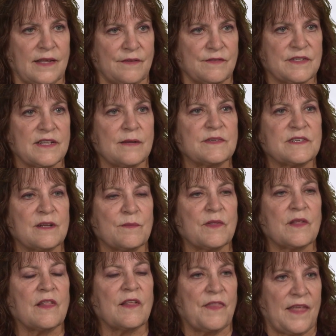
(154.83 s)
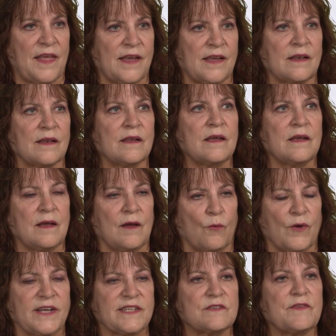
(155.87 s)
gives them something that they can
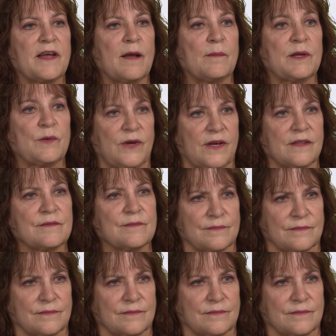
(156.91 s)
raise a family with.